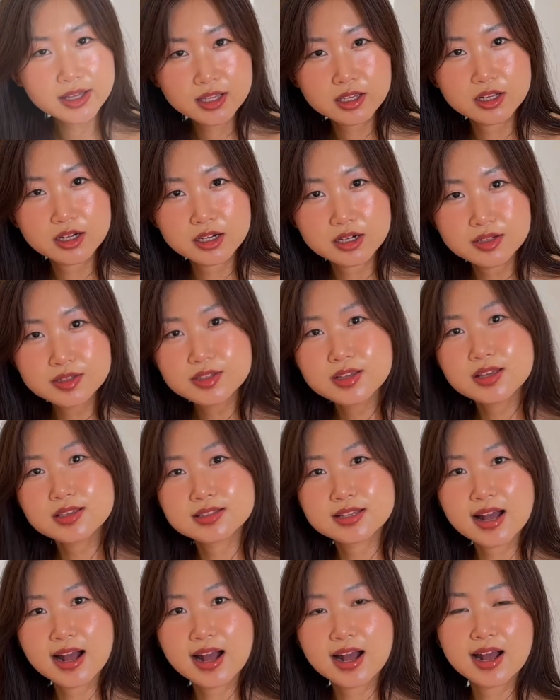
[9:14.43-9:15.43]
hears
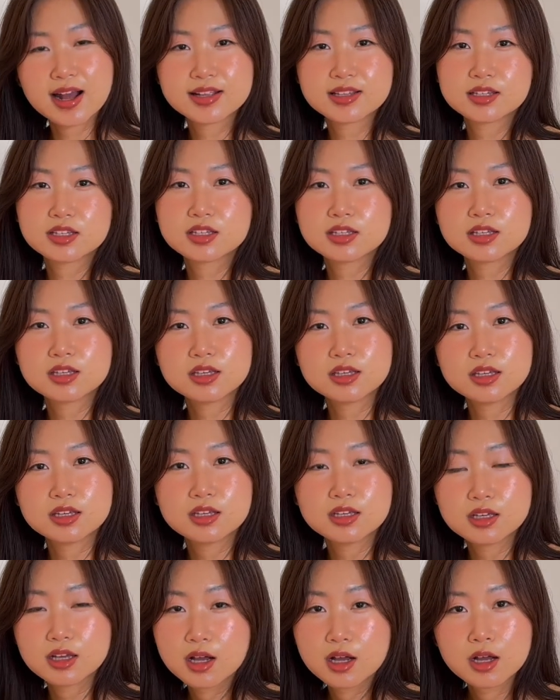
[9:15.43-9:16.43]
that
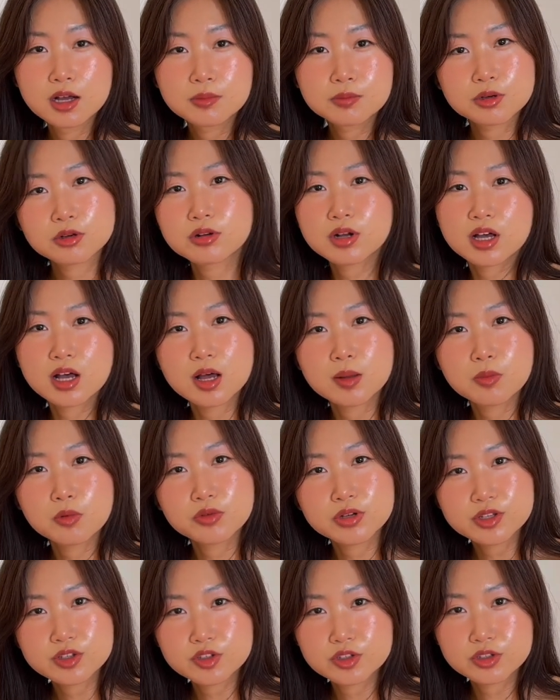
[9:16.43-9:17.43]
he broke up
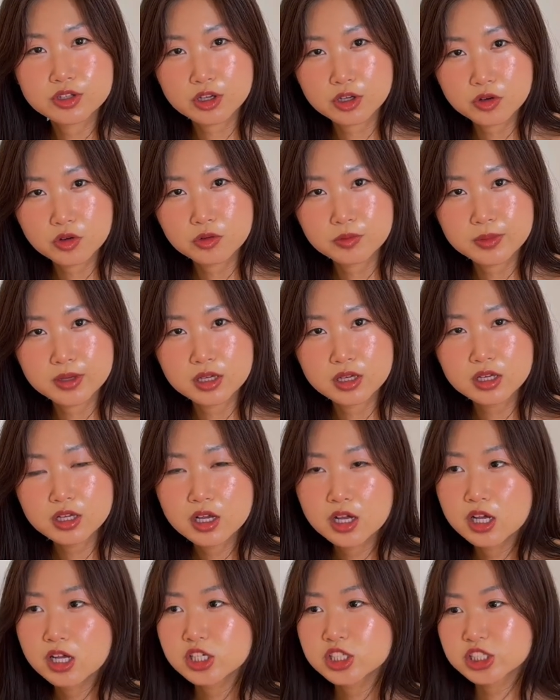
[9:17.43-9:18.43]
with Naomi,
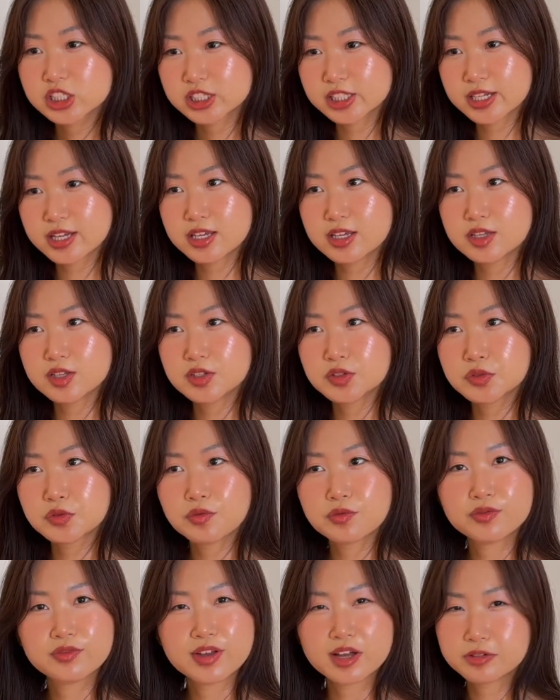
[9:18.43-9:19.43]
she's
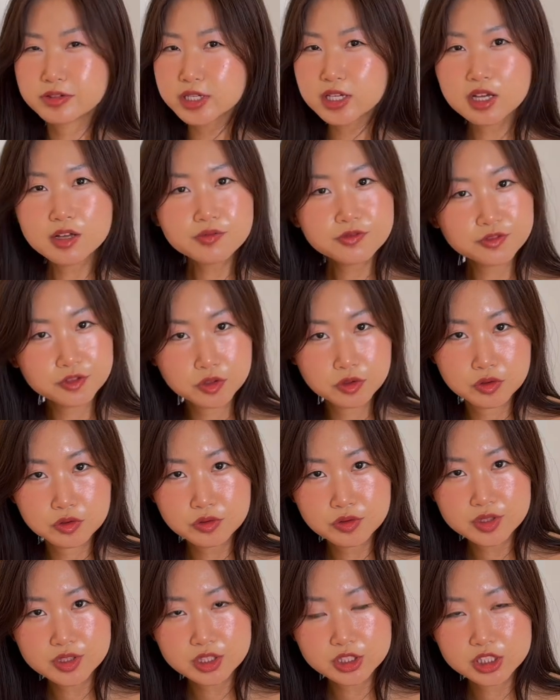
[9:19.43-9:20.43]
very
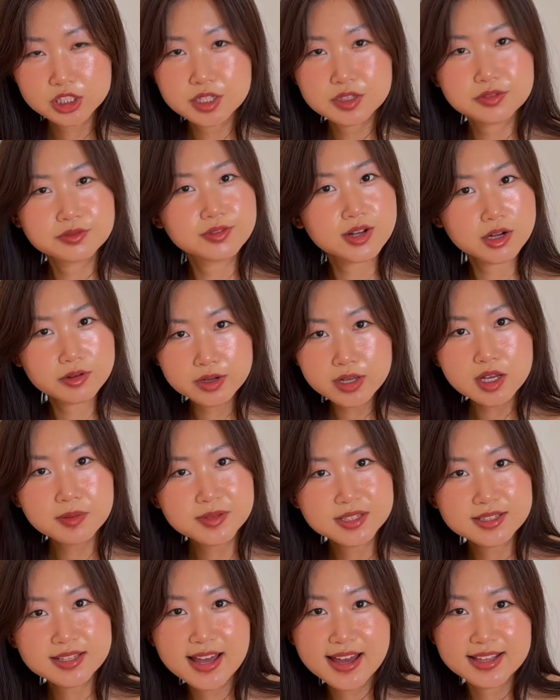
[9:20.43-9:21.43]
confused, she's very
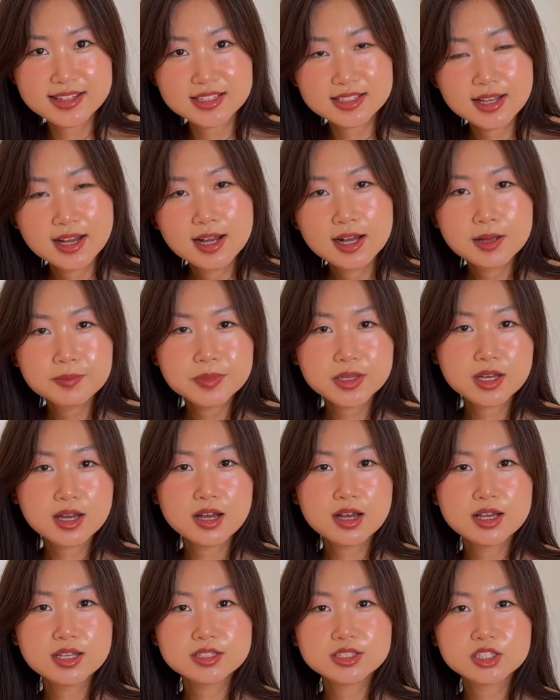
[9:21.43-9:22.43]
upset
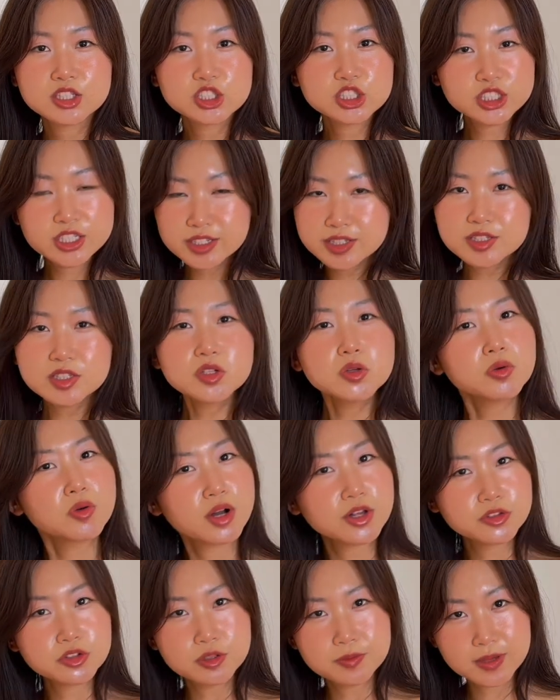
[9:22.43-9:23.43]
because she doesn't
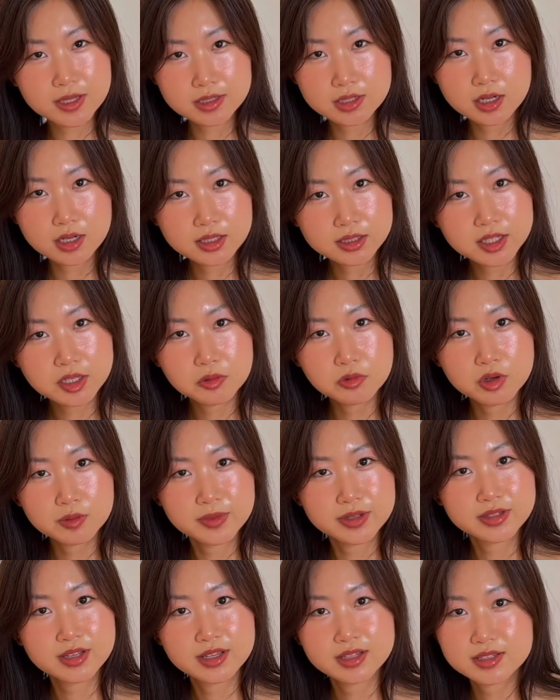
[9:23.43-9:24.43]
want to be the only
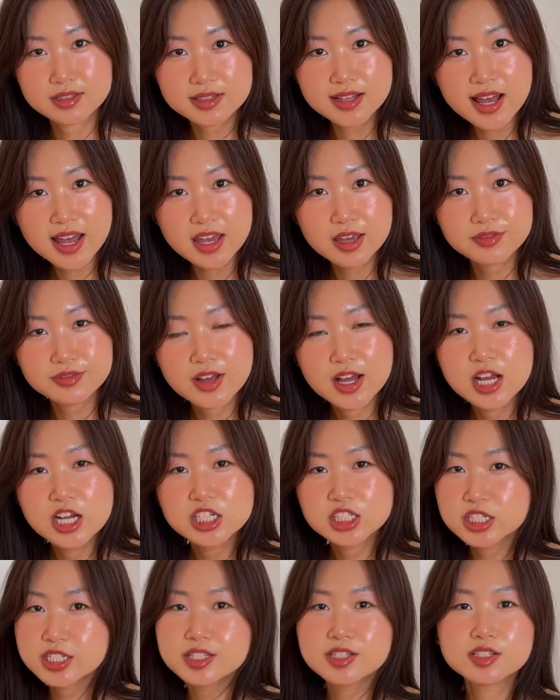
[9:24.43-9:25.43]
woman in his life.
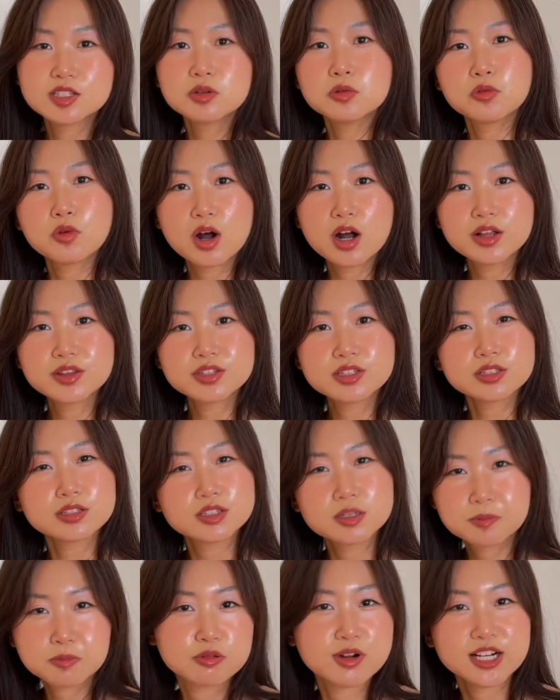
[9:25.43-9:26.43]
She doesn't want the
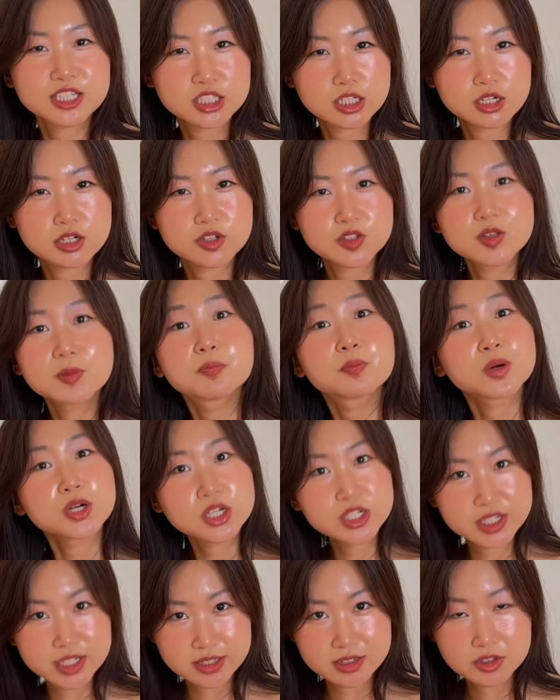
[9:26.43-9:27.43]
pressure, the
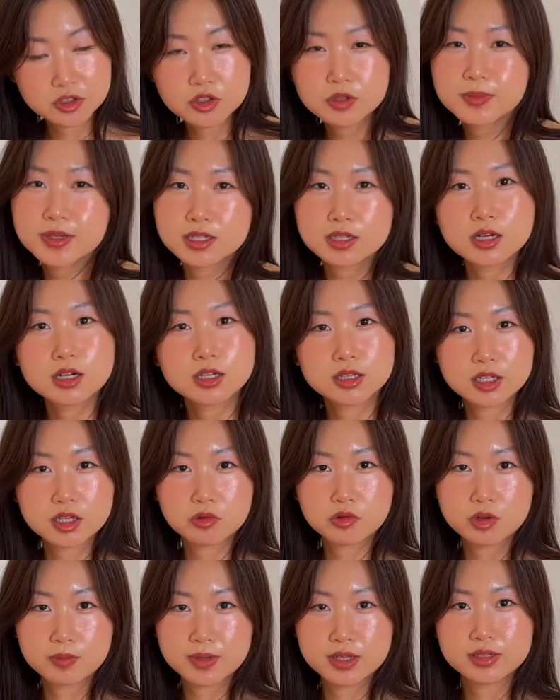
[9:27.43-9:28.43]
burden to be the only
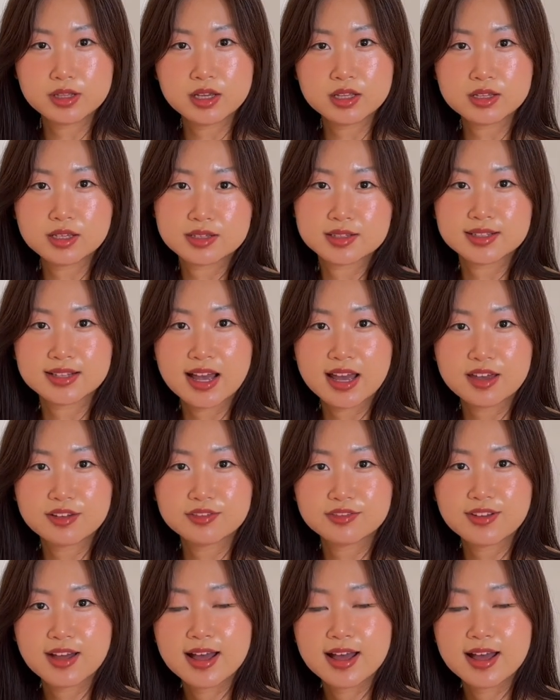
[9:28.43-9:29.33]
woman in his life.